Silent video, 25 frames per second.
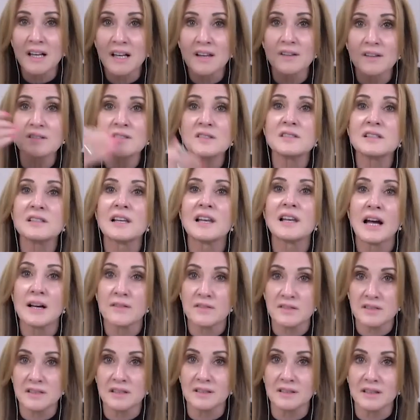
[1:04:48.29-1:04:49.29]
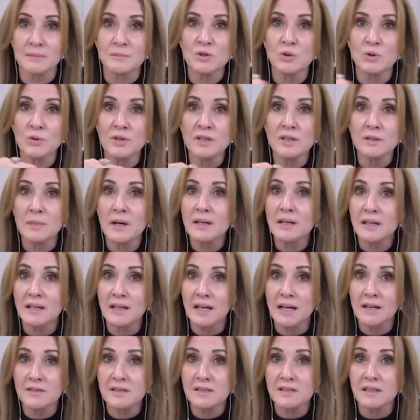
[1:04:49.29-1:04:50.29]
This is a lifestyle. I'm talking about a
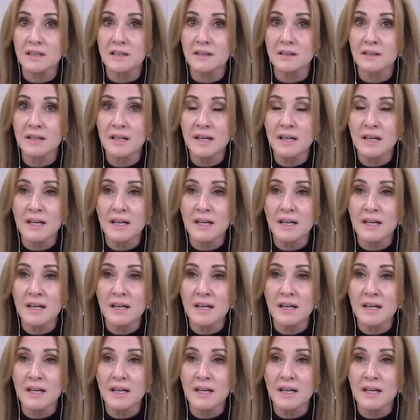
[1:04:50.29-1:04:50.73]
lifestyle.